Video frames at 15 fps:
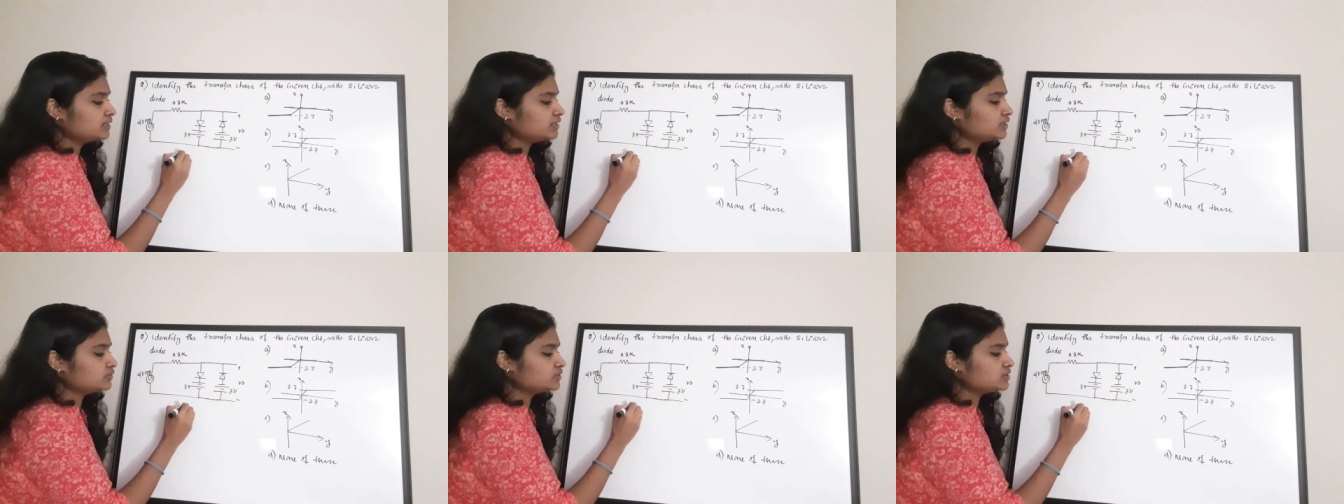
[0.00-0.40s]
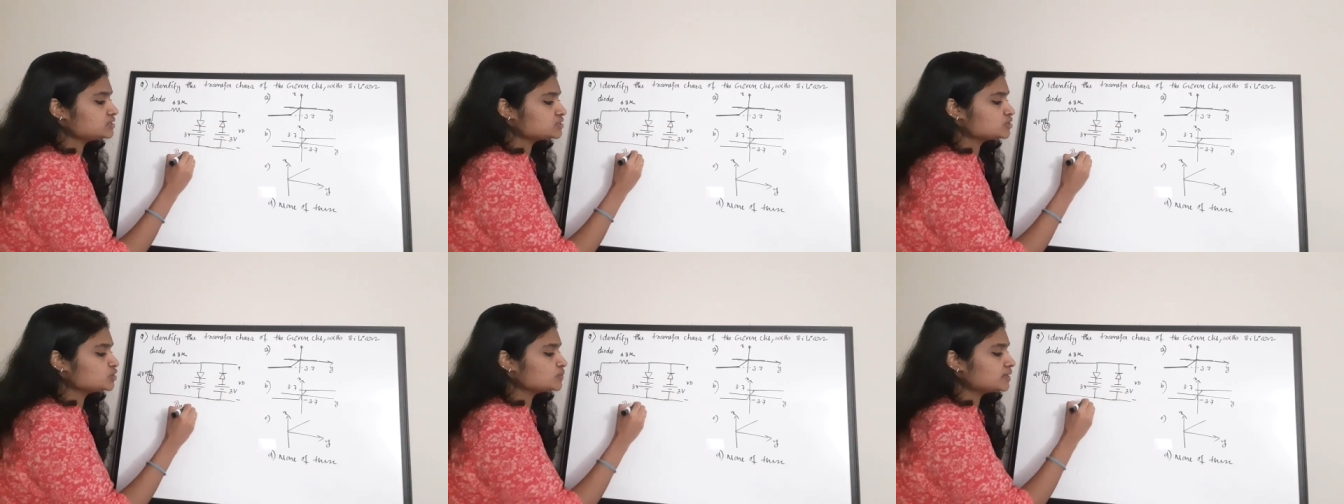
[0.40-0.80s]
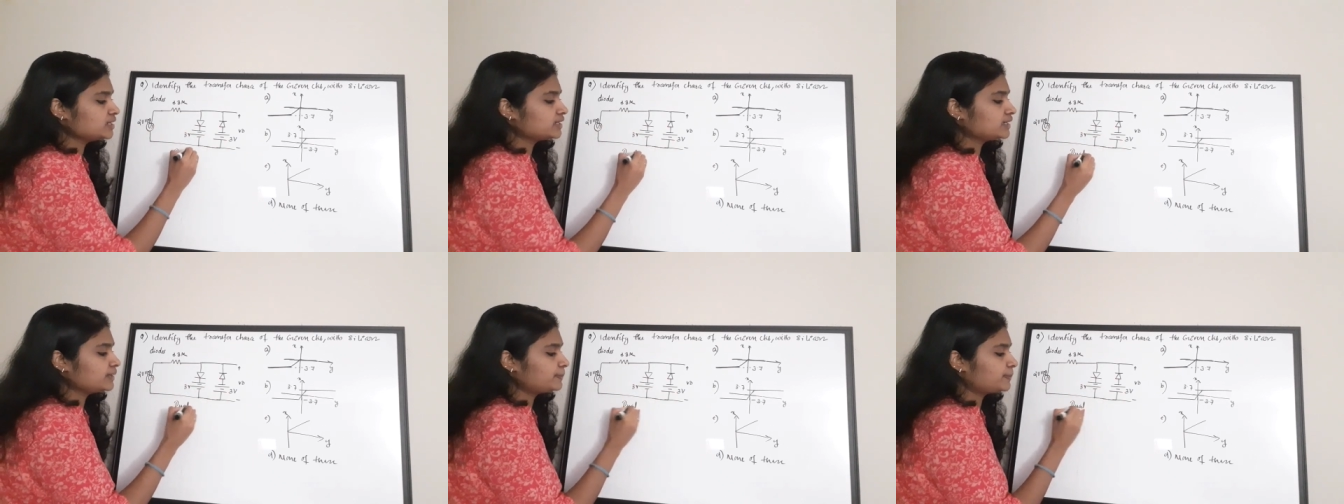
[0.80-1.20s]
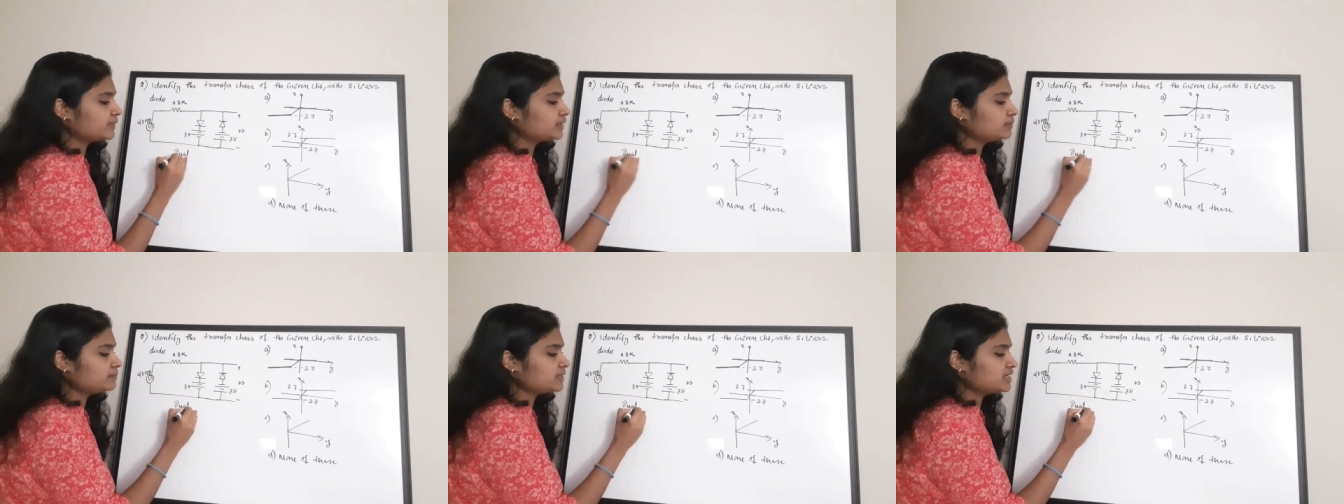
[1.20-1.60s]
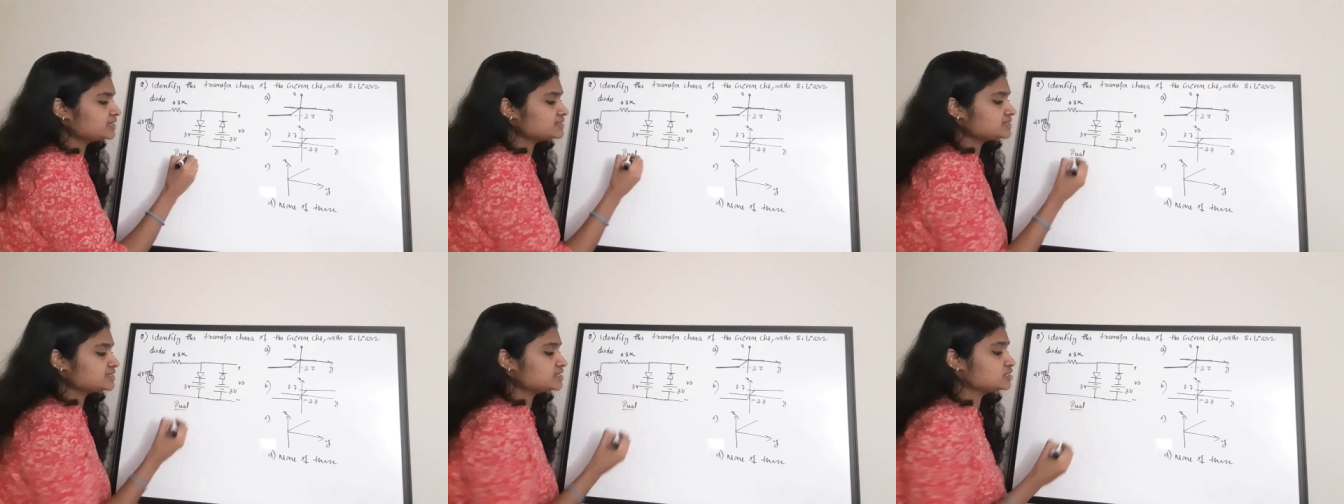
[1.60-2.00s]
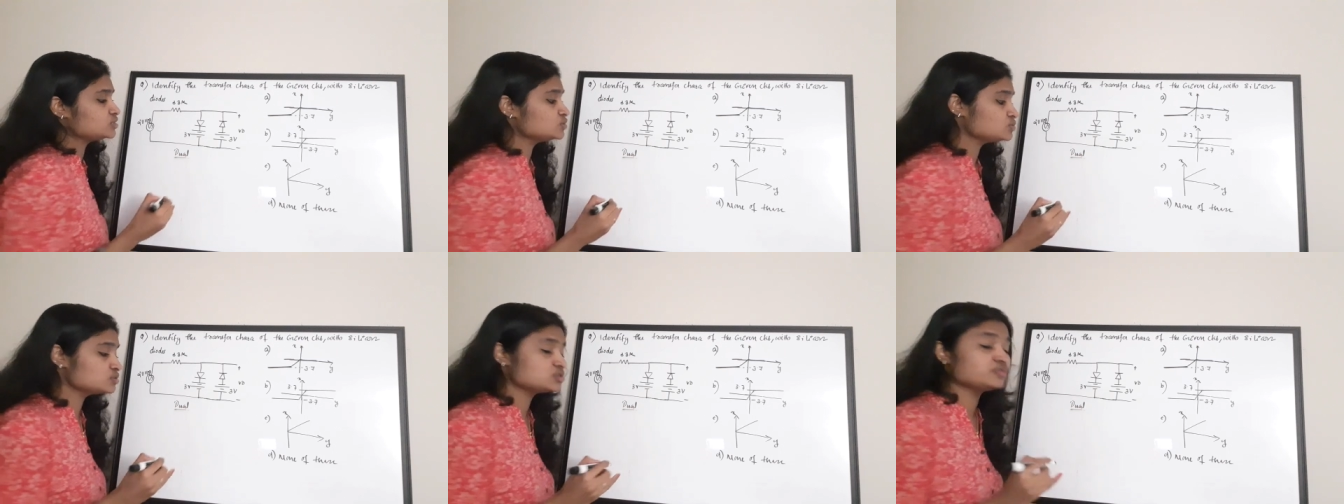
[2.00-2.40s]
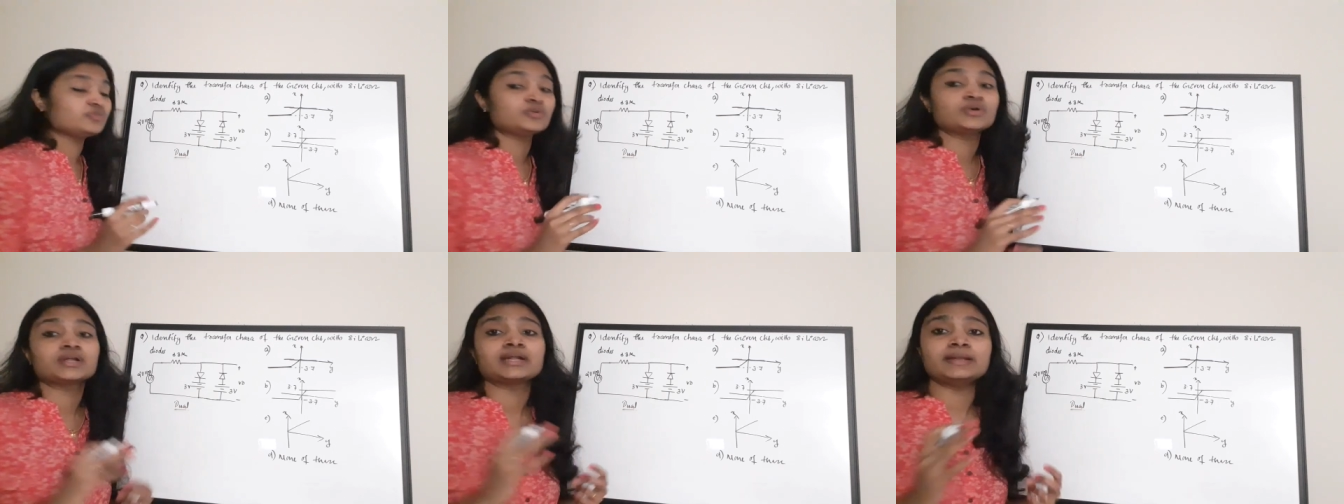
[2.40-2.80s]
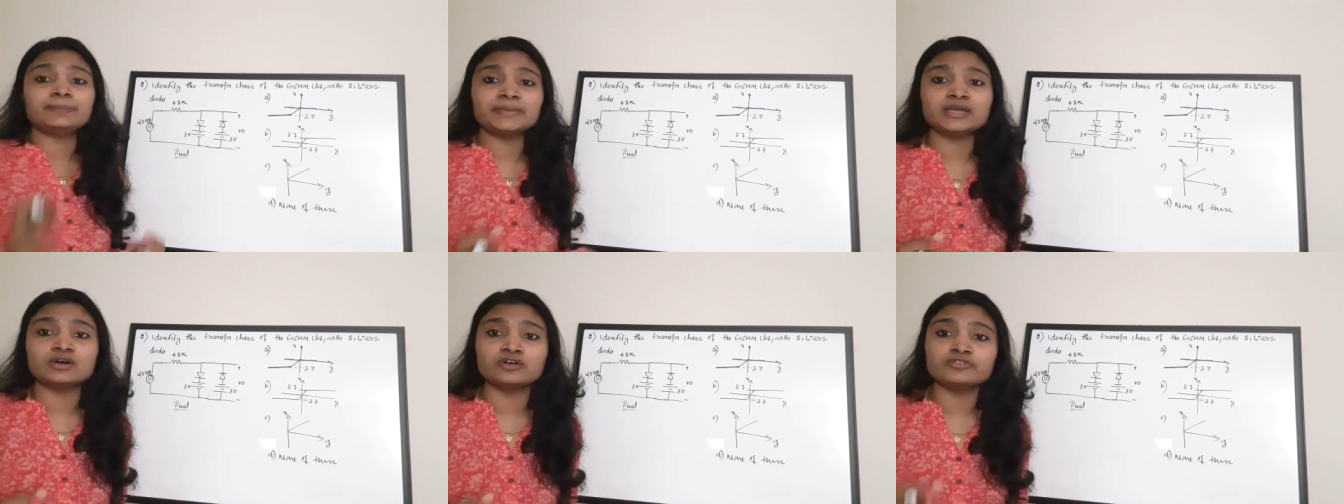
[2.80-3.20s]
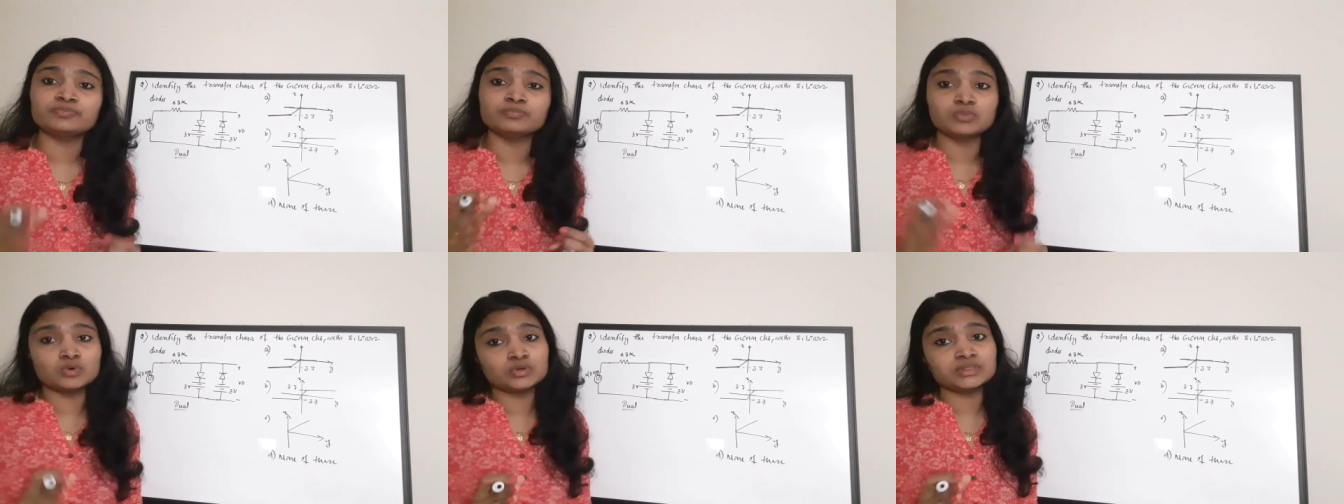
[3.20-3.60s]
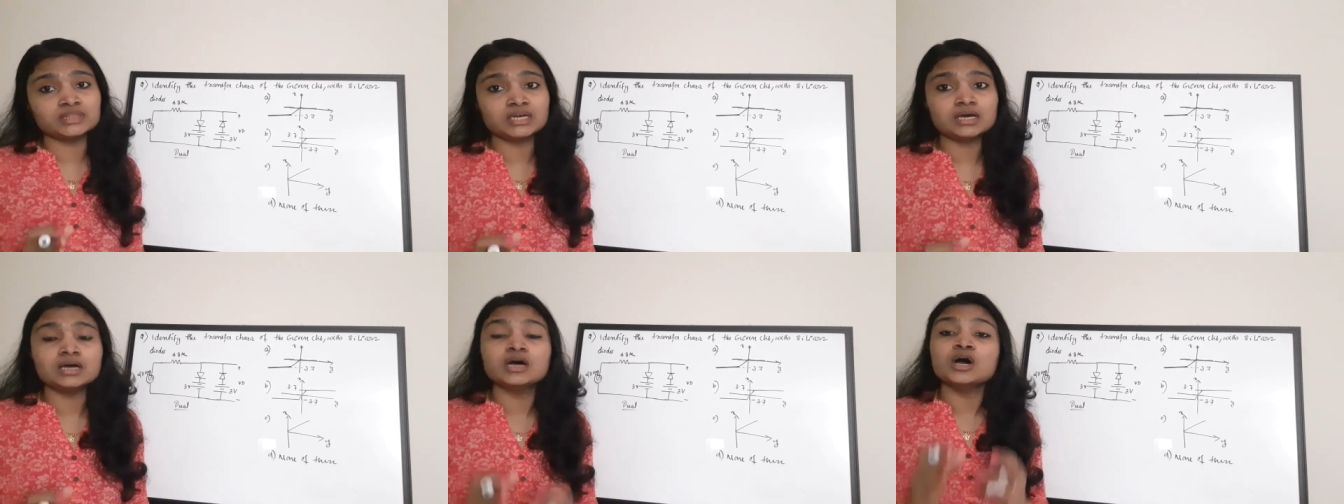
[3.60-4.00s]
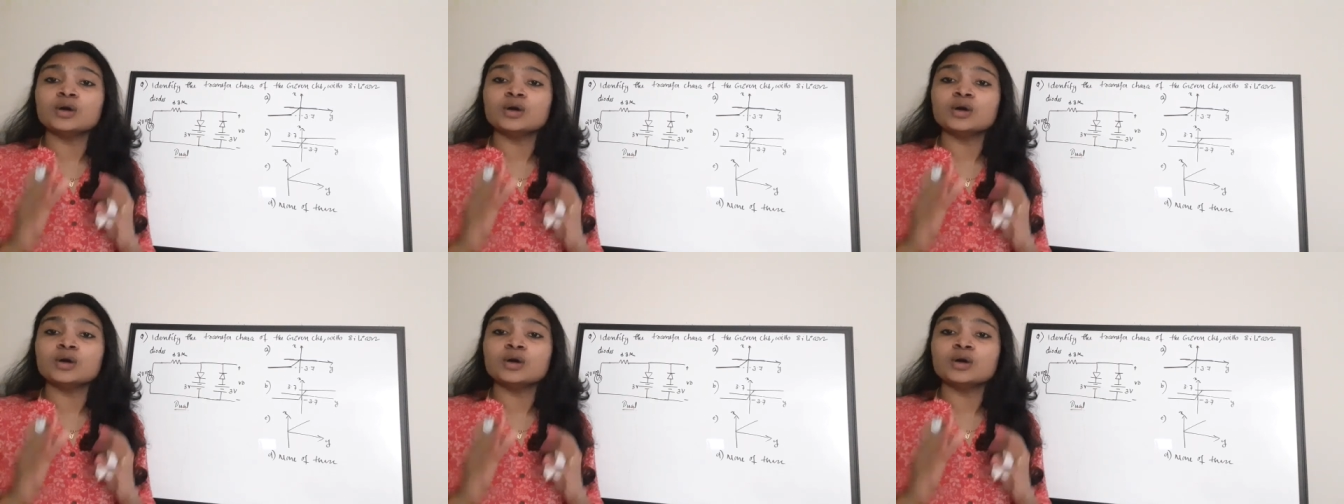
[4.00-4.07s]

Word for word: Now this dual clipper means it is used for clipping off both the